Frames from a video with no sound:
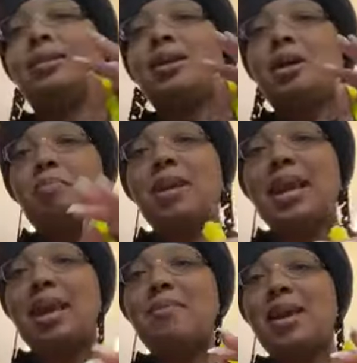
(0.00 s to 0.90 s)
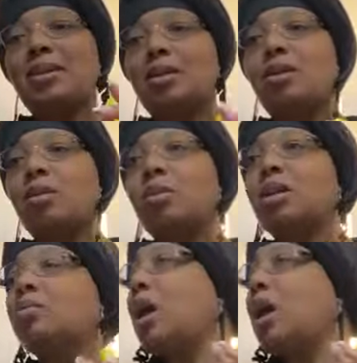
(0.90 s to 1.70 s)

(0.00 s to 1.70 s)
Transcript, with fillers: of plant-based cookbooks,